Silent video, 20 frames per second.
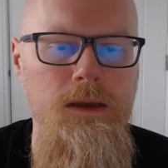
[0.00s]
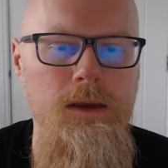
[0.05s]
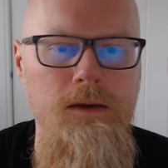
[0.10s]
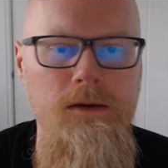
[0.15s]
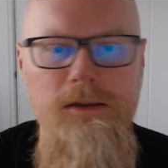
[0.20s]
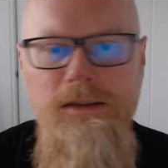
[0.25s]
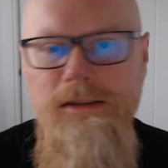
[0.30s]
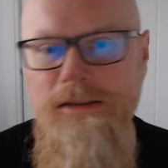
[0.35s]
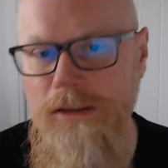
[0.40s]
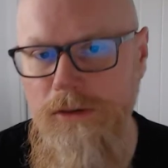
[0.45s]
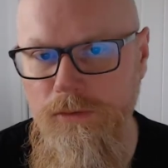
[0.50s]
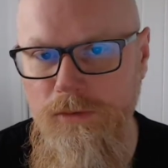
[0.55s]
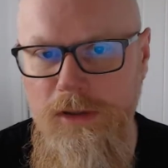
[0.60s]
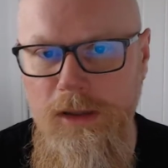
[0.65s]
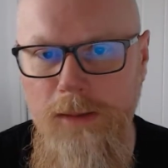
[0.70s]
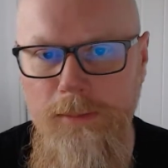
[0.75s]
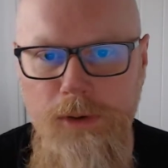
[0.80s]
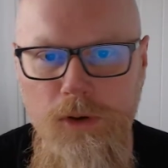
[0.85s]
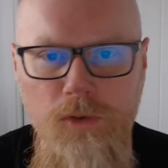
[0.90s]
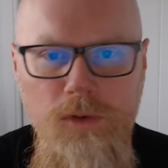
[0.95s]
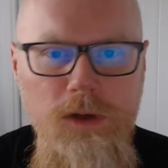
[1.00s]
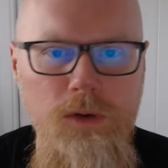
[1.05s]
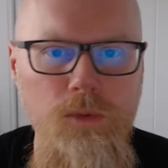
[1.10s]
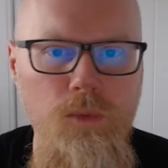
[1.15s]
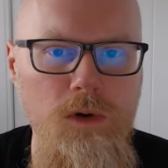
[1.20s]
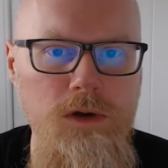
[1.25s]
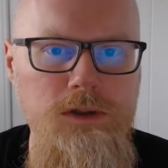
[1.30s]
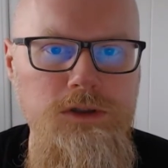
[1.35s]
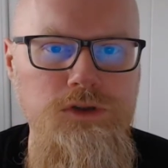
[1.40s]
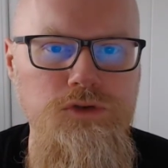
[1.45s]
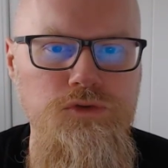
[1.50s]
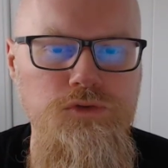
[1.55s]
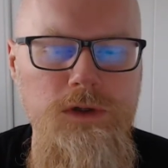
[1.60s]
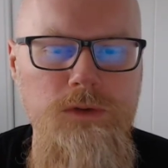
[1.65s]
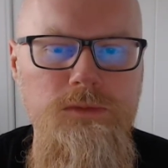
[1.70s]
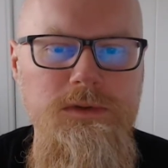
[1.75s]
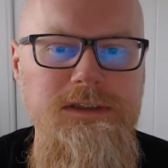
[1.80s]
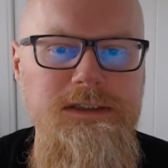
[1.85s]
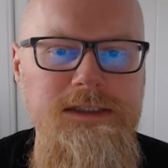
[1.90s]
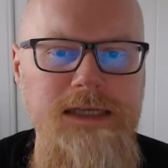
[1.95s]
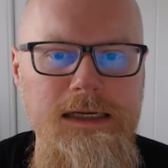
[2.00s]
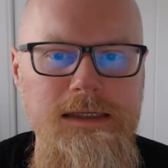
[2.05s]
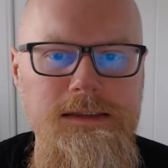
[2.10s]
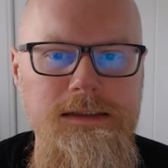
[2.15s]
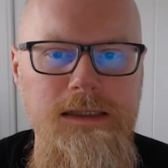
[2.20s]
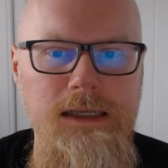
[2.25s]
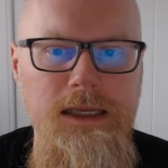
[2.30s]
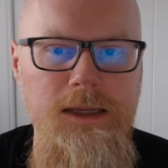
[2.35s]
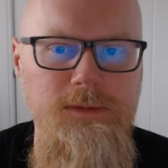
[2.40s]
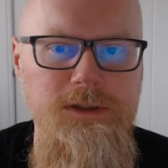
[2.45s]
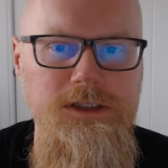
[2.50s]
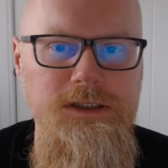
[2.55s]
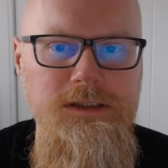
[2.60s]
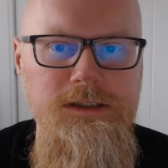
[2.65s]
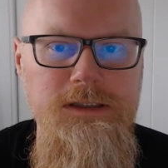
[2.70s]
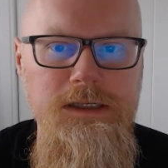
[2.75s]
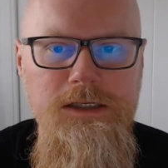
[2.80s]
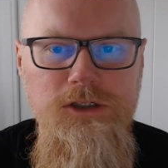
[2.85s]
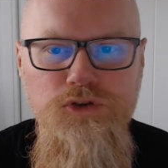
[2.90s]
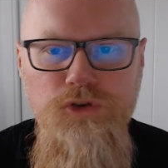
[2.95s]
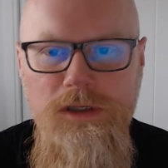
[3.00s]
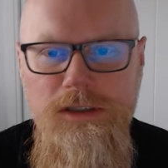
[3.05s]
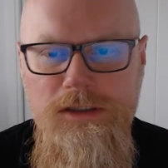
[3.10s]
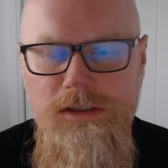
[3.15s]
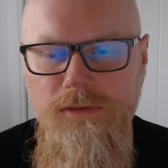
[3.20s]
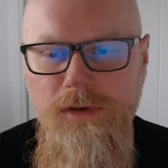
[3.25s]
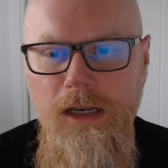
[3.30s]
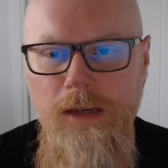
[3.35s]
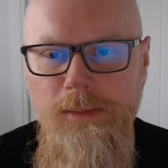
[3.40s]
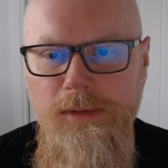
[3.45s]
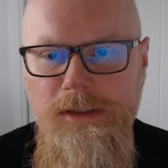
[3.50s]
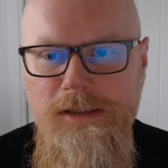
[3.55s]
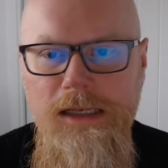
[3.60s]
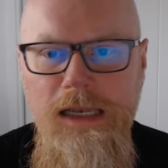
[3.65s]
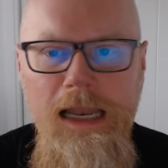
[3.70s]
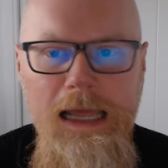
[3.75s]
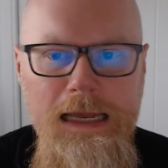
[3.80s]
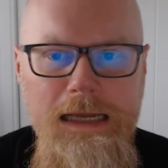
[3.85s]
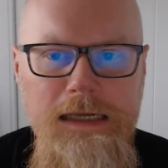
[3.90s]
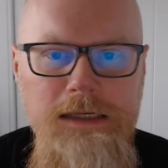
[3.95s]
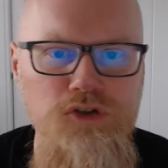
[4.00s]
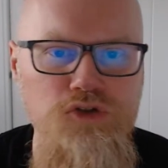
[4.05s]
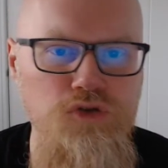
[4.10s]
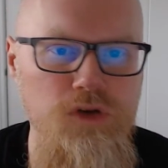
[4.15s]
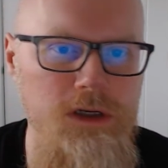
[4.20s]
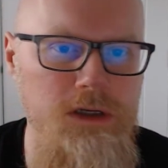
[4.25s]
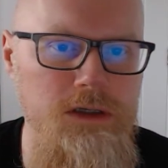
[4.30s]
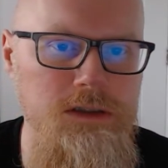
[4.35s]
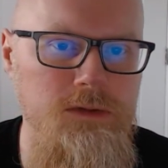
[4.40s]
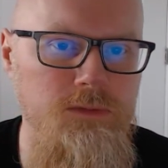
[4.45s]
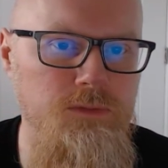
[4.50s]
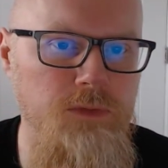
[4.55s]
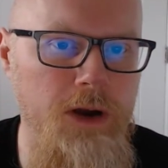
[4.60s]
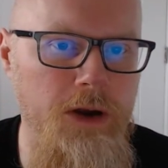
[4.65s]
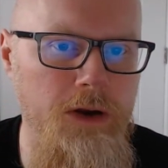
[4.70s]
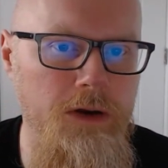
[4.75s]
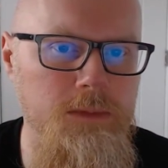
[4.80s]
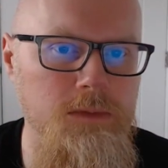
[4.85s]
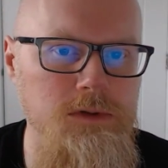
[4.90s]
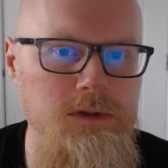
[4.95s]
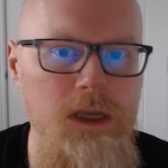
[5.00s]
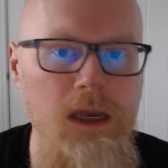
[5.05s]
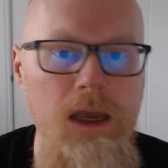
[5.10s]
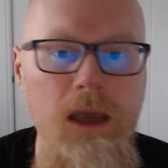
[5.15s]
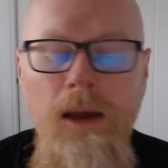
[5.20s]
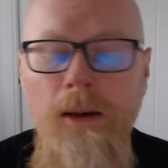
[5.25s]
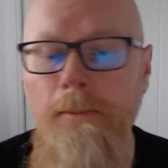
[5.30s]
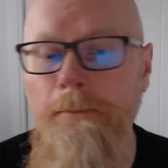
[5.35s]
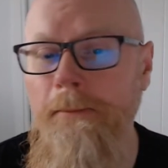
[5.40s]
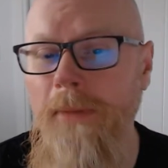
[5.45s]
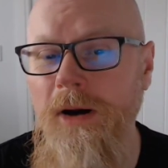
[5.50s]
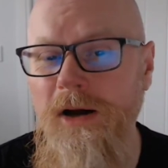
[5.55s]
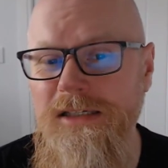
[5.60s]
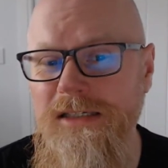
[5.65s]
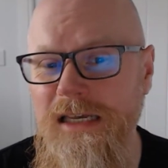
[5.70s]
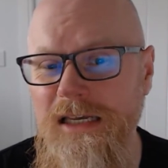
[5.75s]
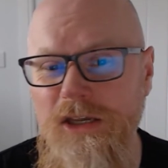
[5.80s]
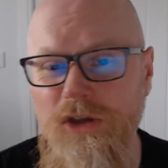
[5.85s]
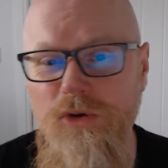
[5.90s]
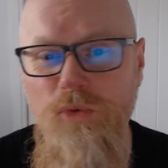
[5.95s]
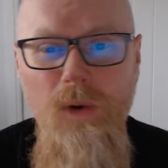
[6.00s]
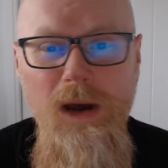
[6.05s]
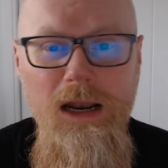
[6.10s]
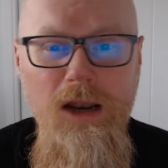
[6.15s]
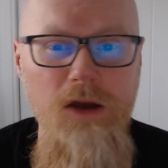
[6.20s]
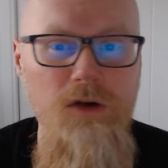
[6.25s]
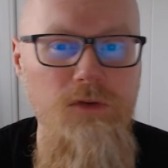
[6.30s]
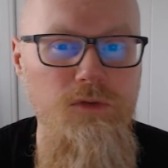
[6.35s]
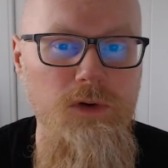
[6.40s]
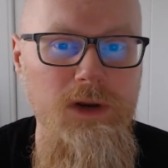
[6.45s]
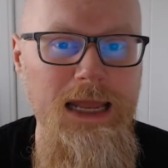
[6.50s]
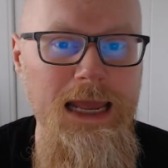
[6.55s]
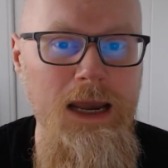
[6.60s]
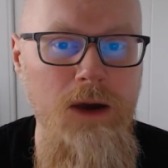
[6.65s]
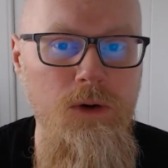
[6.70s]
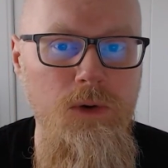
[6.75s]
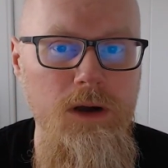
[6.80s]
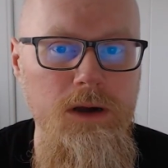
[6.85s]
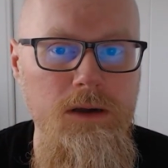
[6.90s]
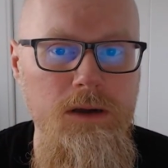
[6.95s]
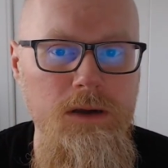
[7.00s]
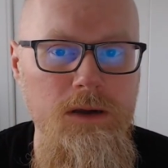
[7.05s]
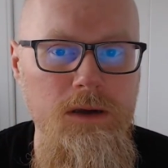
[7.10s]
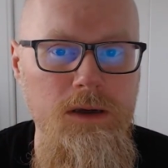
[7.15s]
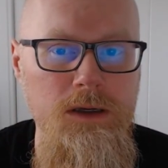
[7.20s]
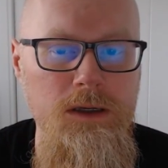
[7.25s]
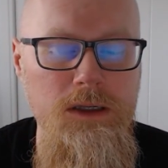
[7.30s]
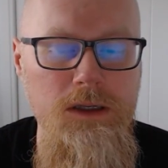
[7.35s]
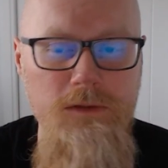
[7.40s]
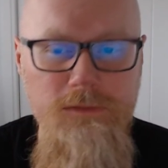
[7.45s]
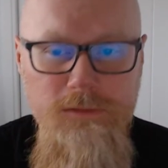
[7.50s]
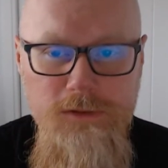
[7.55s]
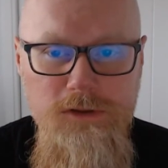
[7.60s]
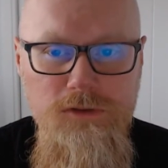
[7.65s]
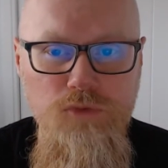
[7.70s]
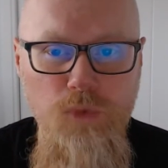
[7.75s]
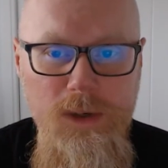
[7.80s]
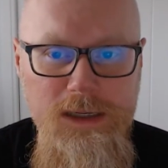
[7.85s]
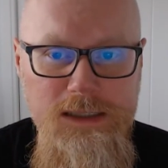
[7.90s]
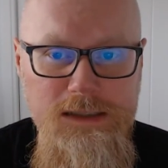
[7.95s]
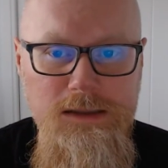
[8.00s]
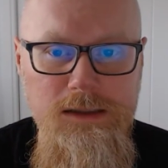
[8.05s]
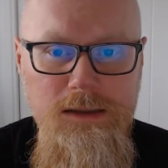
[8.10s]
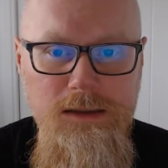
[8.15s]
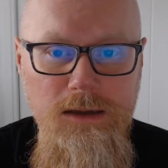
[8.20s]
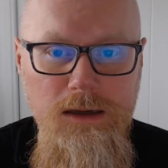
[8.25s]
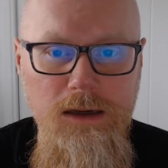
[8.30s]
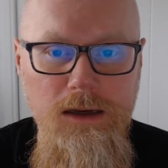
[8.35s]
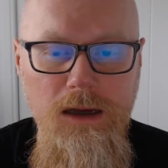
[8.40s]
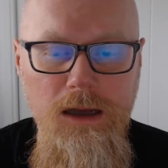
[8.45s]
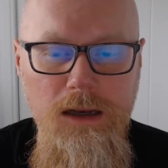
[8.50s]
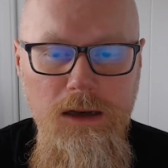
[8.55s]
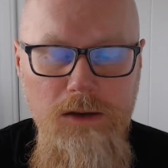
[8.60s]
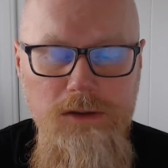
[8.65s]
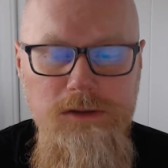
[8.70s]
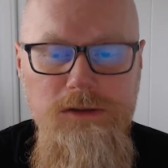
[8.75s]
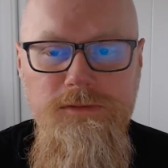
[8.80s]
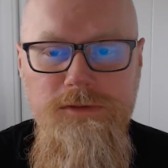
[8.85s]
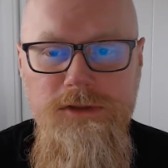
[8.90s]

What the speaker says: Considering that building one screen with text, images, interactive elements, layers, triggers and variables might take you well over an hour, you've just wasted a lot of